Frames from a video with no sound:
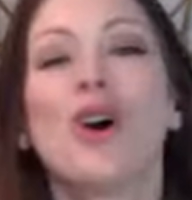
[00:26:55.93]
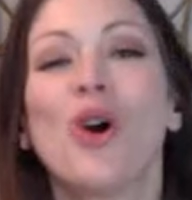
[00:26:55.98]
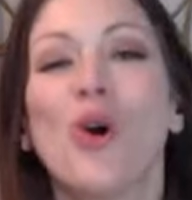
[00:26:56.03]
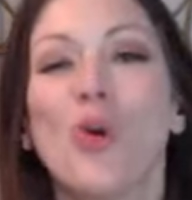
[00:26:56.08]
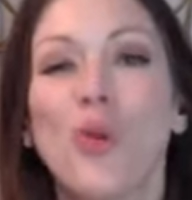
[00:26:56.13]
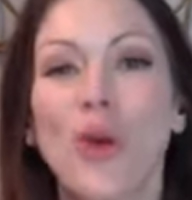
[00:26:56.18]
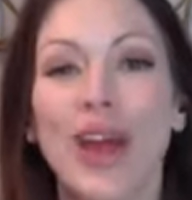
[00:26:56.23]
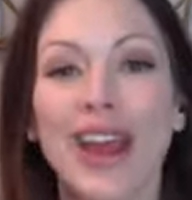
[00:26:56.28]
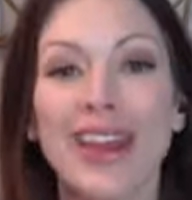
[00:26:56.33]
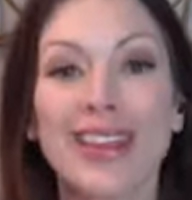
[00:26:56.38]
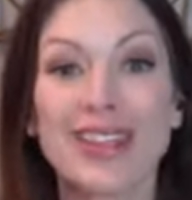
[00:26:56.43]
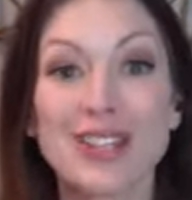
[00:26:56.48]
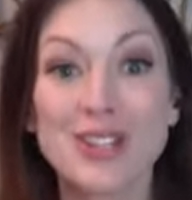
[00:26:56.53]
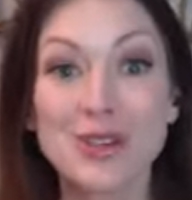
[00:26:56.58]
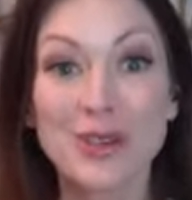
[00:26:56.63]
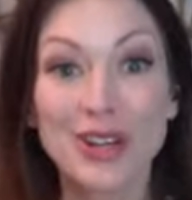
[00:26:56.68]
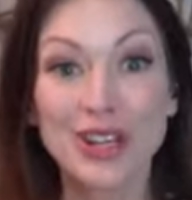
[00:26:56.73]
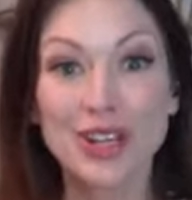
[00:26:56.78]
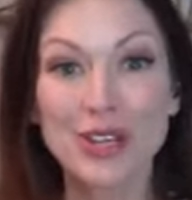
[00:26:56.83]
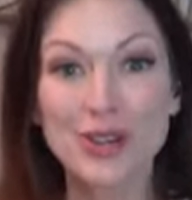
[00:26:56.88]
way that
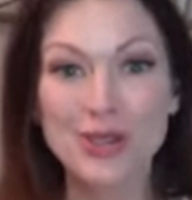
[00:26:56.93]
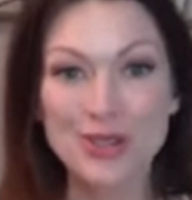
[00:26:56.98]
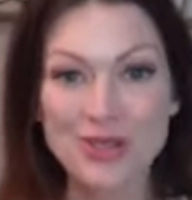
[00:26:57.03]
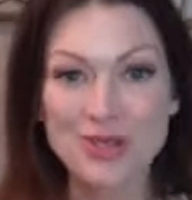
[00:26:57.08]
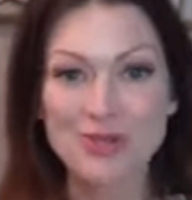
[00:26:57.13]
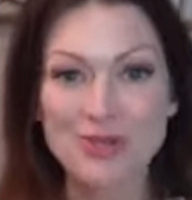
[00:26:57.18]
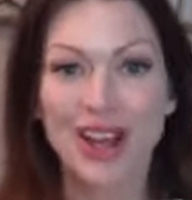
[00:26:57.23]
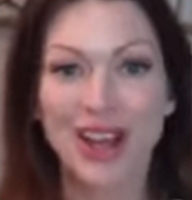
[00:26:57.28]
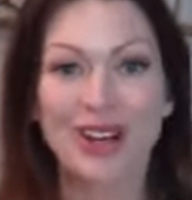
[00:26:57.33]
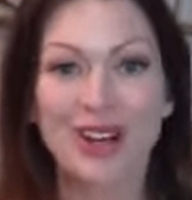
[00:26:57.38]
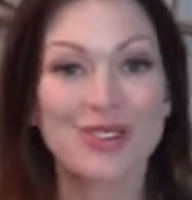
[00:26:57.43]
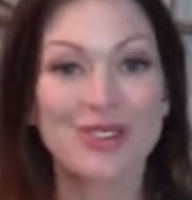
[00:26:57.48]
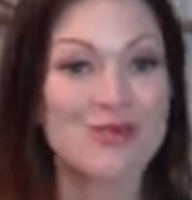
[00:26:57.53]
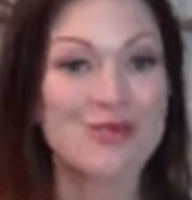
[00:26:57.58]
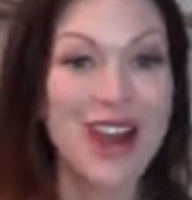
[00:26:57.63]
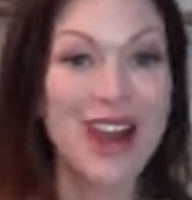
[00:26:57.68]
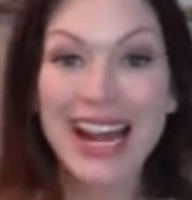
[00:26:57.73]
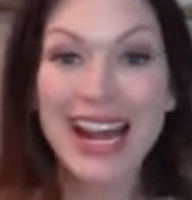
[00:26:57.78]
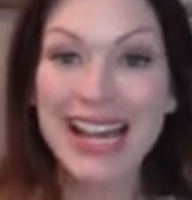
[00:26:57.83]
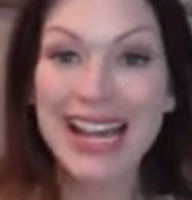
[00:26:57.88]
you can use the records
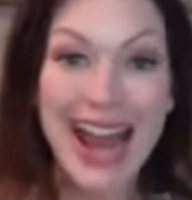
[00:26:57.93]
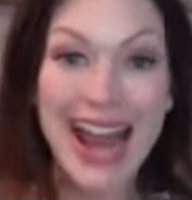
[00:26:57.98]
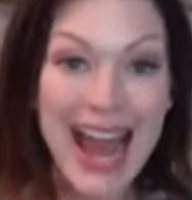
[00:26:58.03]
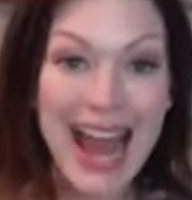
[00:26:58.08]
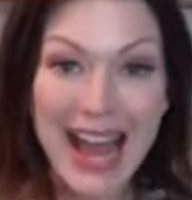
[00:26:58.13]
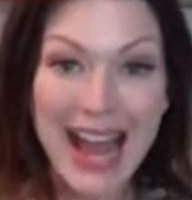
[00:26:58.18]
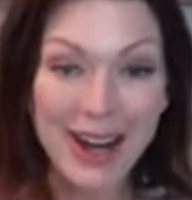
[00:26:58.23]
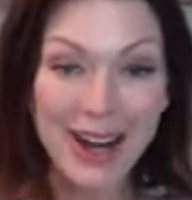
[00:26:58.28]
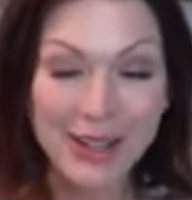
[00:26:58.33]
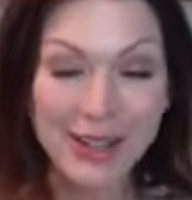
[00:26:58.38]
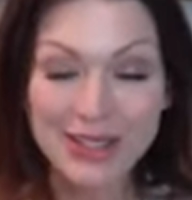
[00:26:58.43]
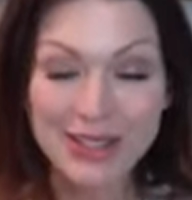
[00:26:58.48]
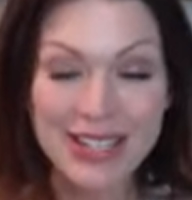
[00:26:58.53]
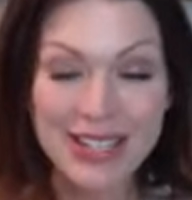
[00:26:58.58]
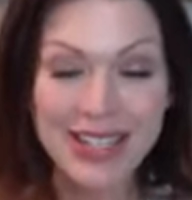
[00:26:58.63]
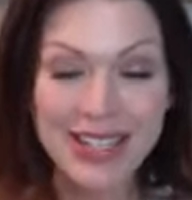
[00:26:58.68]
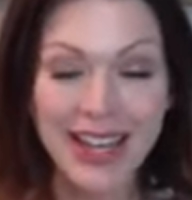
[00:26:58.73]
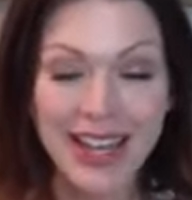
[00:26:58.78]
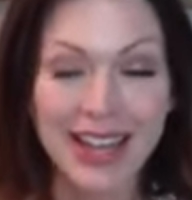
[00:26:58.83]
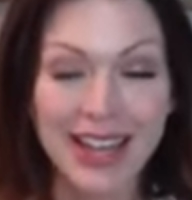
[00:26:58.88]
right now to
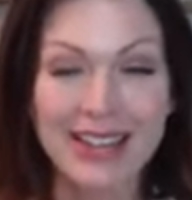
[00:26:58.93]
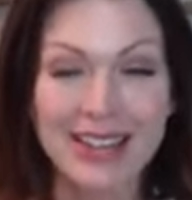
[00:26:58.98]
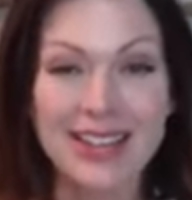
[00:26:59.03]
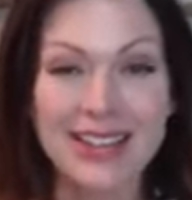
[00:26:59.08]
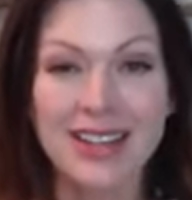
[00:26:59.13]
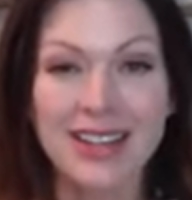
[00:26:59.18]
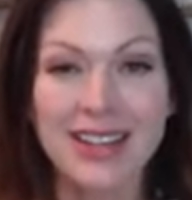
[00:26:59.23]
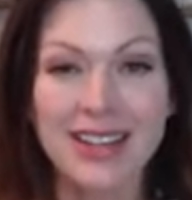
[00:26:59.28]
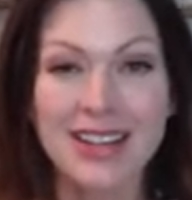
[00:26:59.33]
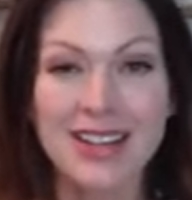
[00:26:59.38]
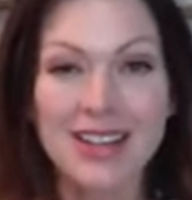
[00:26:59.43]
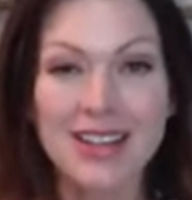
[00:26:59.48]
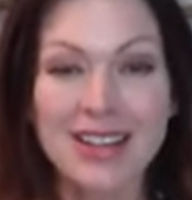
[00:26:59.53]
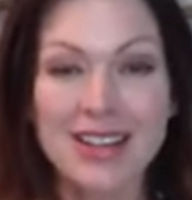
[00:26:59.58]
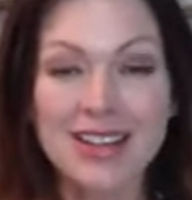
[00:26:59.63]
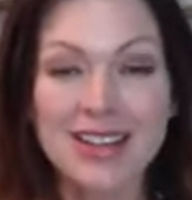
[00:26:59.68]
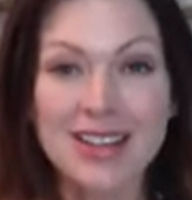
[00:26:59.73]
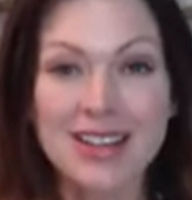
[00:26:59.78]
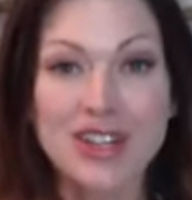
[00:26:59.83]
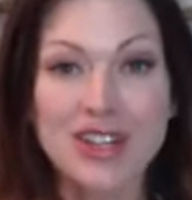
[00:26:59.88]
get
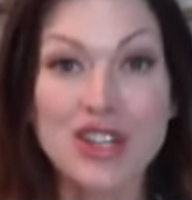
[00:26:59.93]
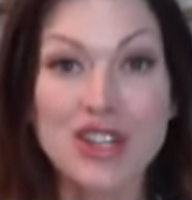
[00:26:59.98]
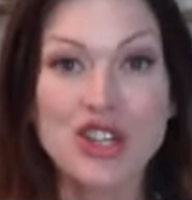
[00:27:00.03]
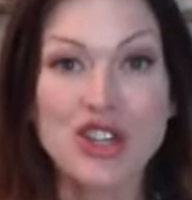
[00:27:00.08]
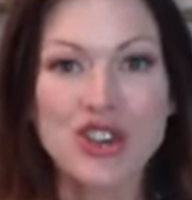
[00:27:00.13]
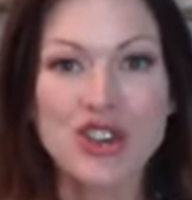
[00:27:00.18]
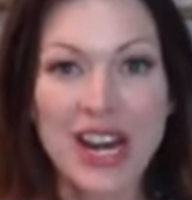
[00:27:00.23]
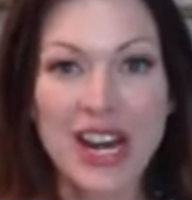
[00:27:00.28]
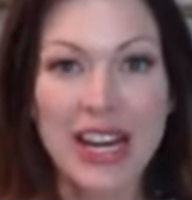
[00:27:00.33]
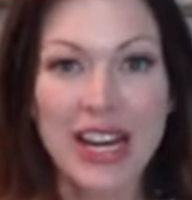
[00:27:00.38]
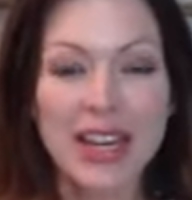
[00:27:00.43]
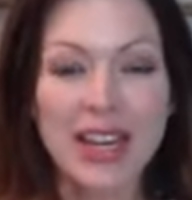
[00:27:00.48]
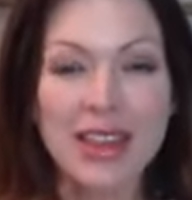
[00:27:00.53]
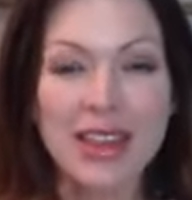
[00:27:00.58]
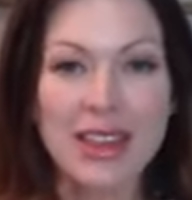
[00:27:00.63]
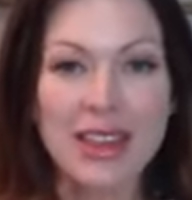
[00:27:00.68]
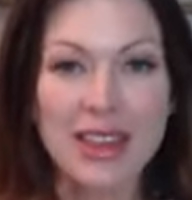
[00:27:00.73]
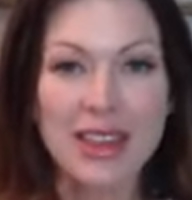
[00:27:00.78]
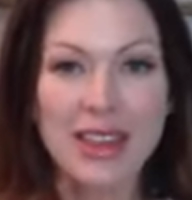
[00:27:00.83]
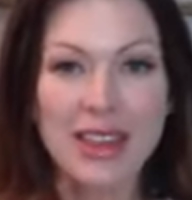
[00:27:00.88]

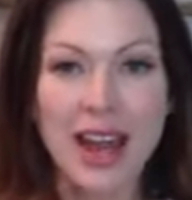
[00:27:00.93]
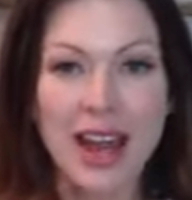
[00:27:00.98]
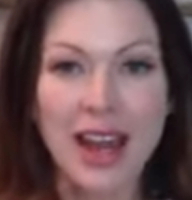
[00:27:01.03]
strength in that